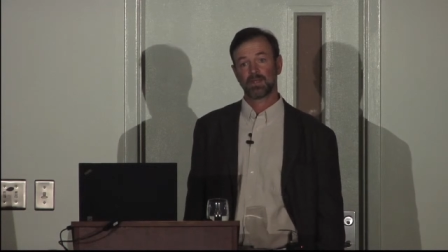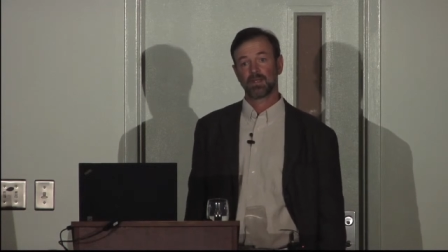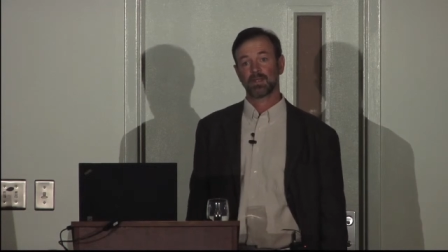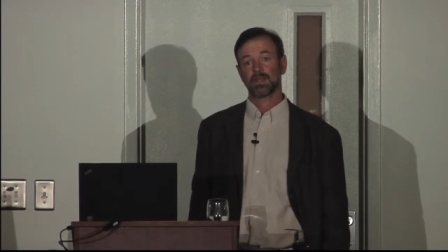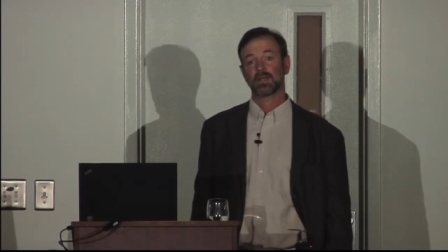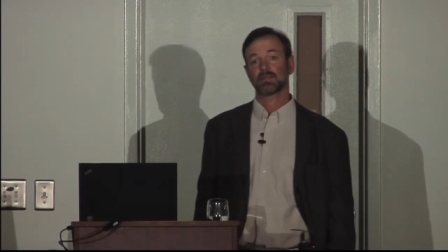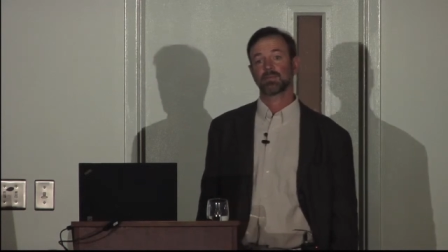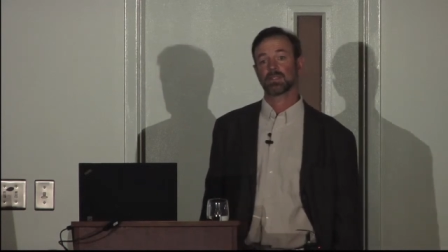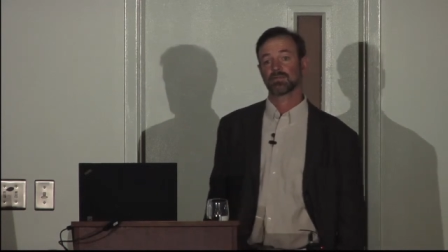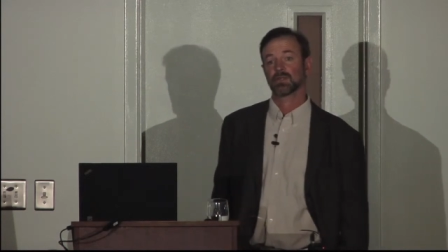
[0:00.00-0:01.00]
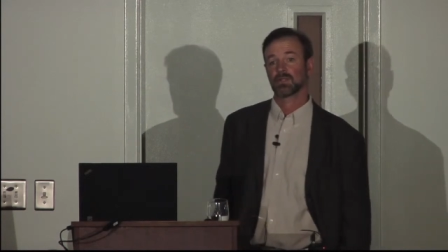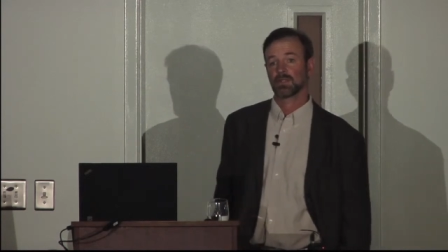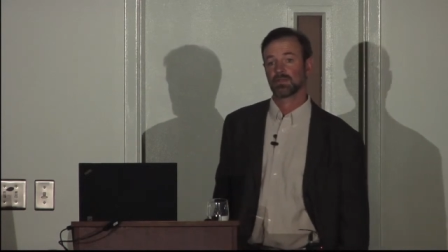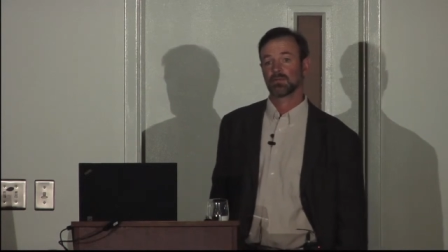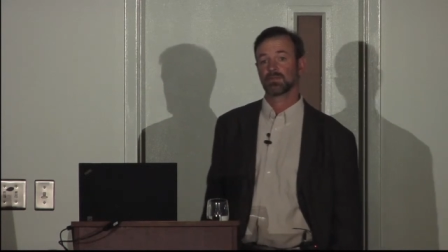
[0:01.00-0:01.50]
and that can be
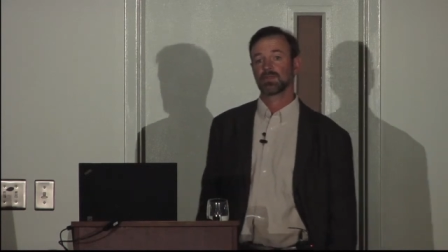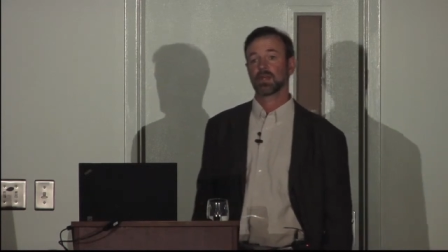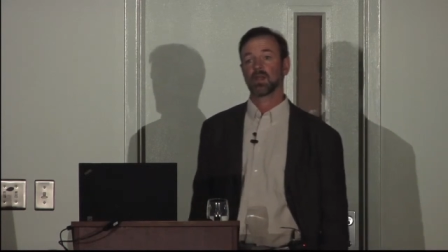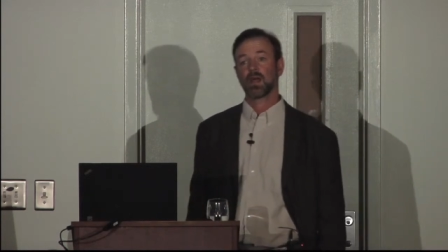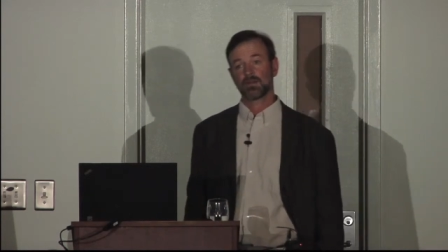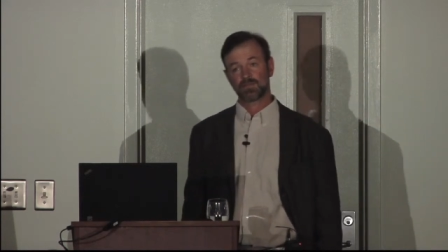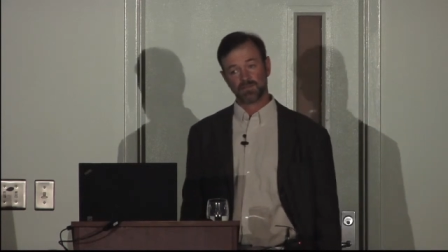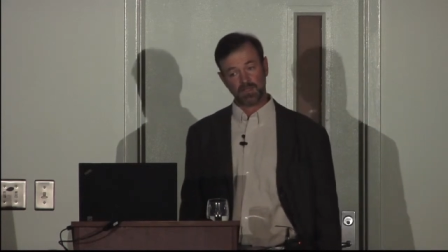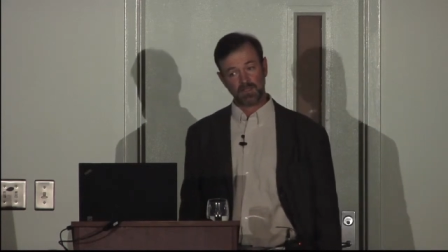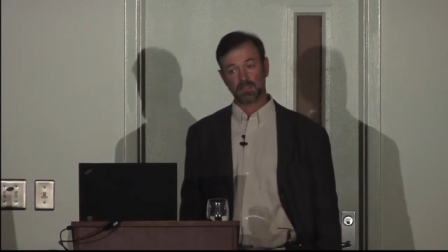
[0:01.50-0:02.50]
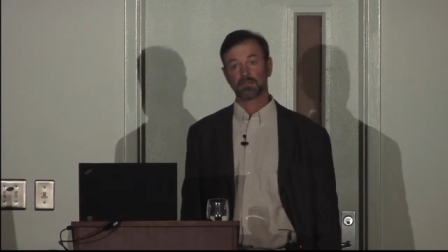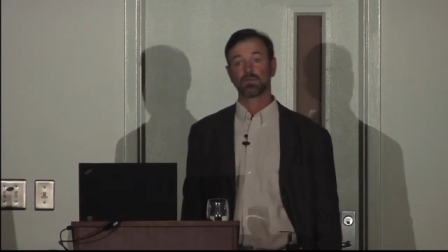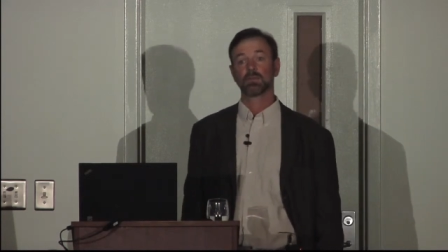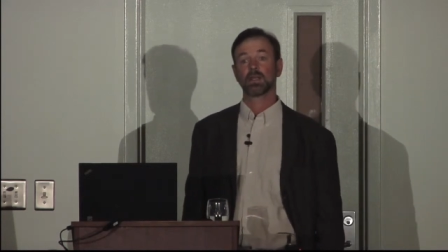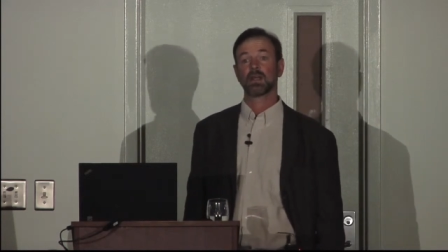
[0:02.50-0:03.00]
difficult. We've done a lot of training of
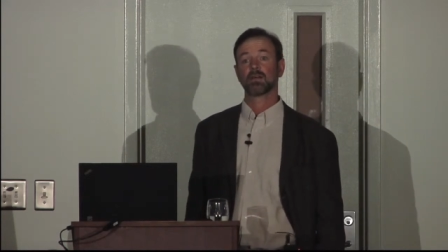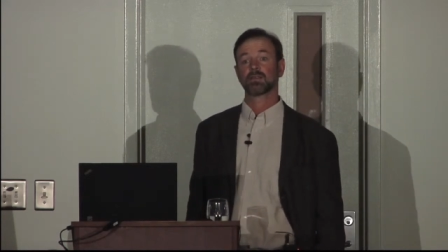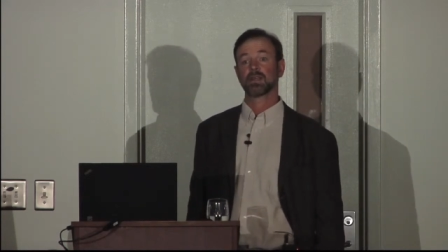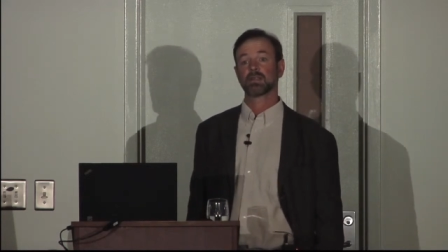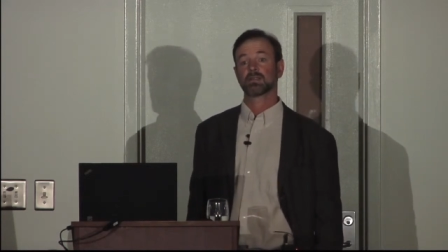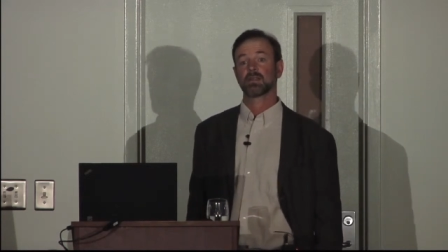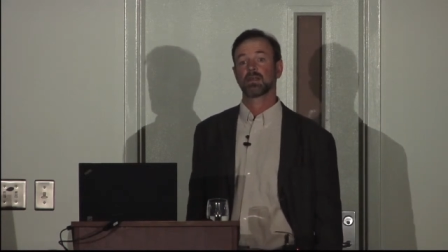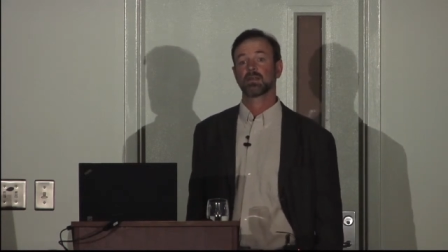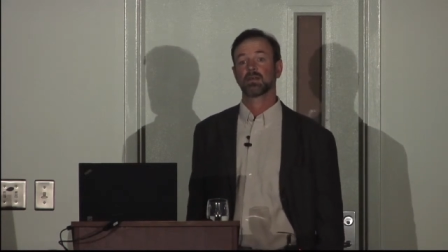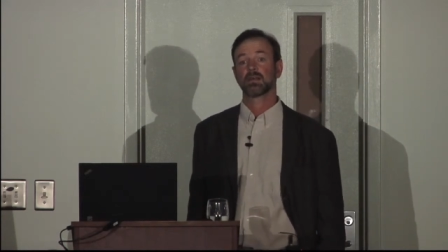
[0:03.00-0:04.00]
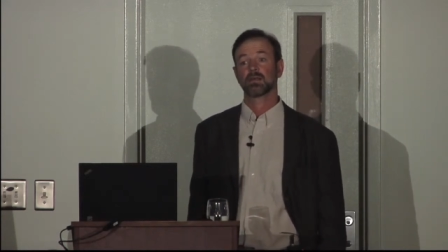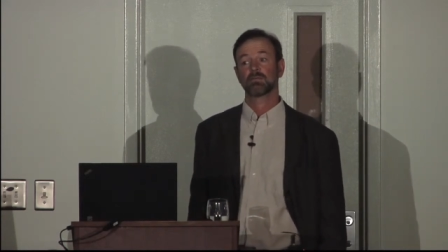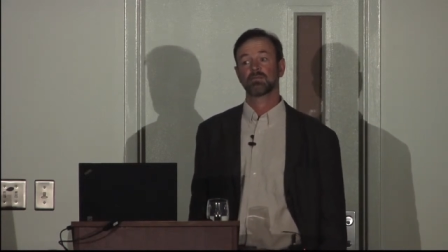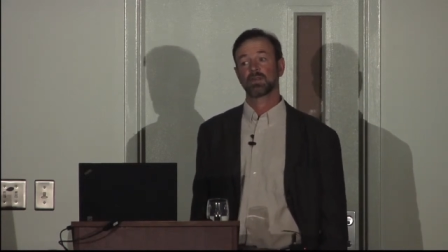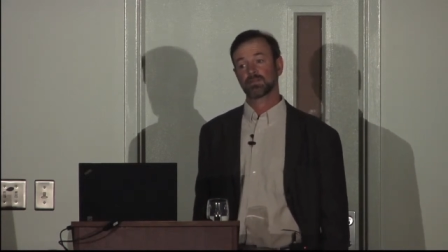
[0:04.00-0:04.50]
women in Afghanistan, um,
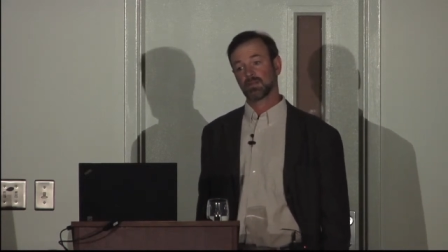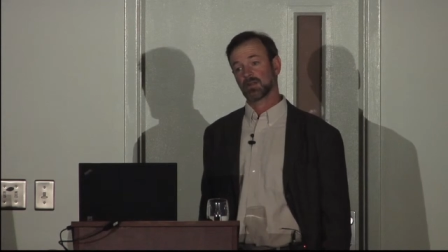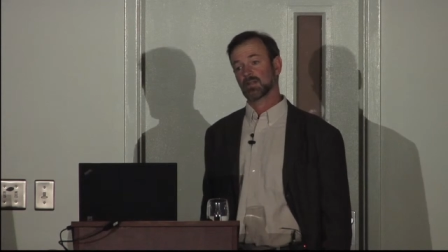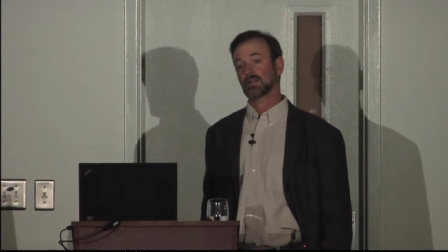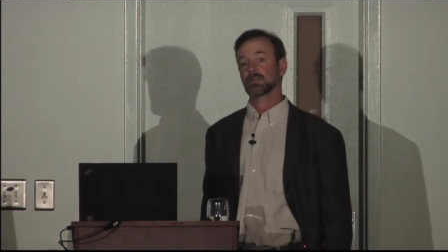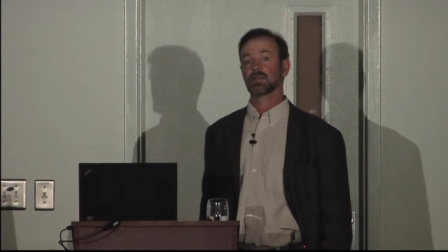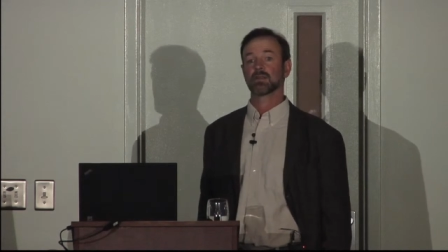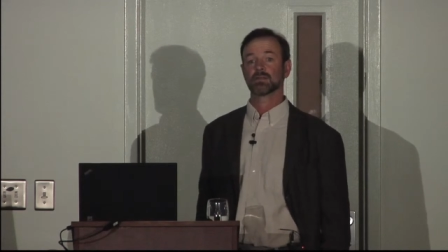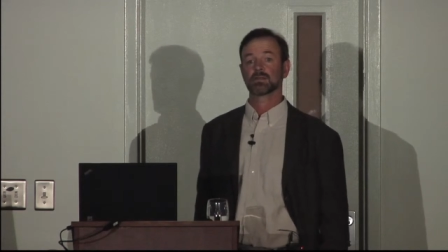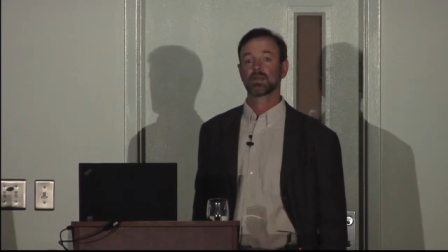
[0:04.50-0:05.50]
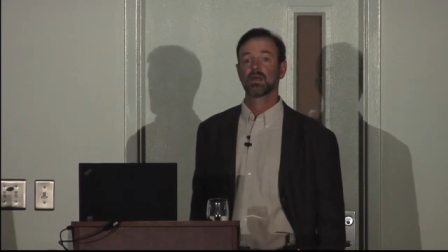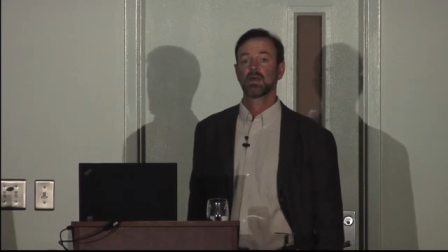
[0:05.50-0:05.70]
veterinarians and others.